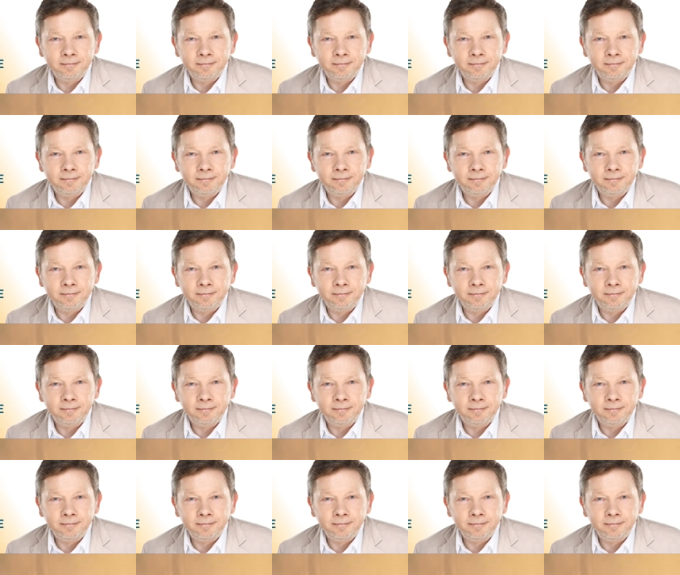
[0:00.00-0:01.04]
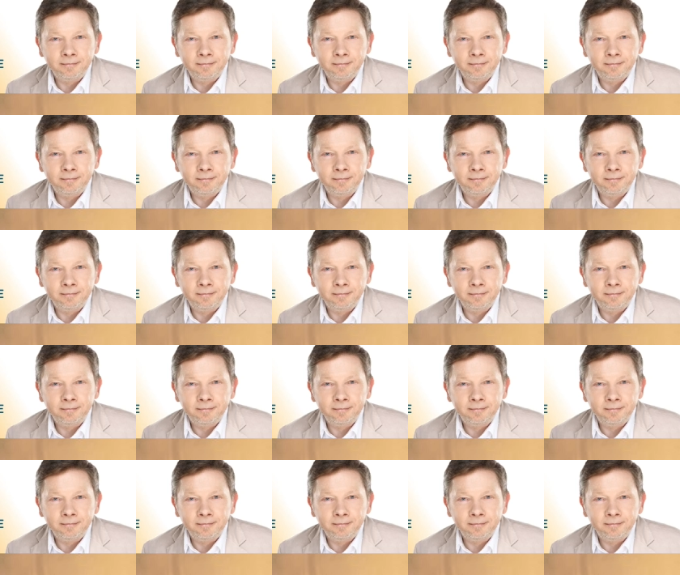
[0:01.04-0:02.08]

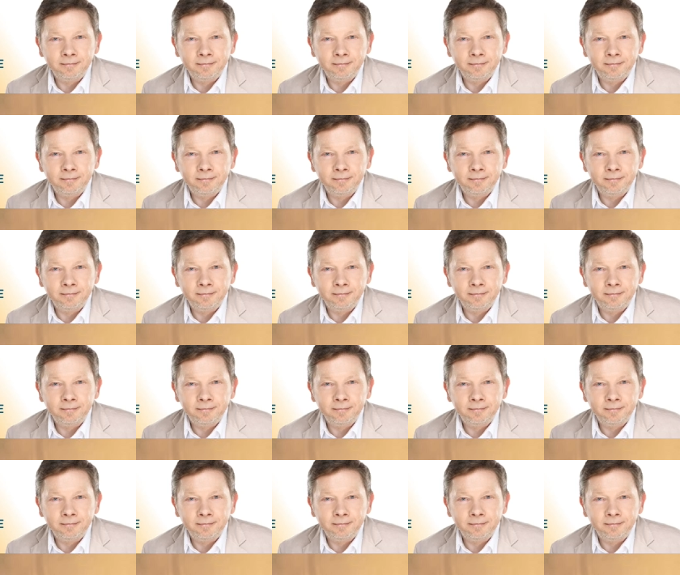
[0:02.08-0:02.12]
(no one is talking)